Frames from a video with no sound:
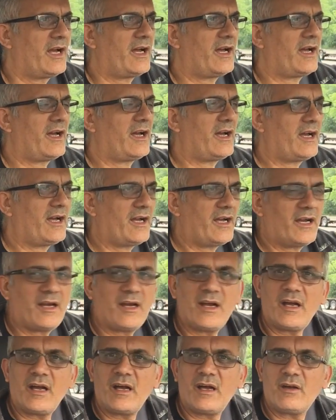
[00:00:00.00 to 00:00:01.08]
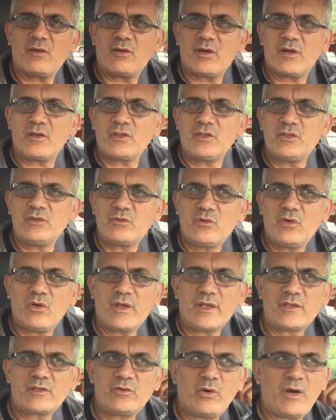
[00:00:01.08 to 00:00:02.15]
You're
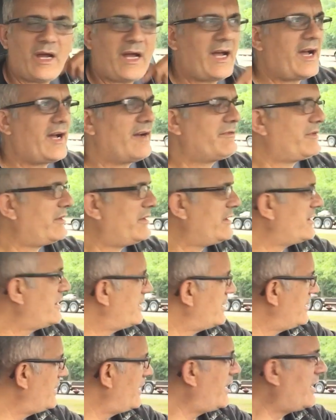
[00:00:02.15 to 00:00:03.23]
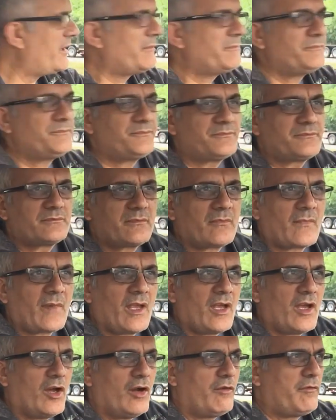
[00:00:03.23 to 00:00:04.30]
going to have the
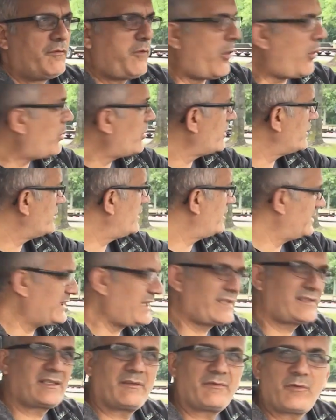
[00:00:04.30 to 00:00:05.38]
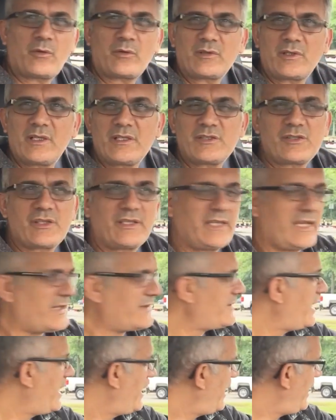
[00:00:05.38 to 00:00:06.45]
forward collision? Yes.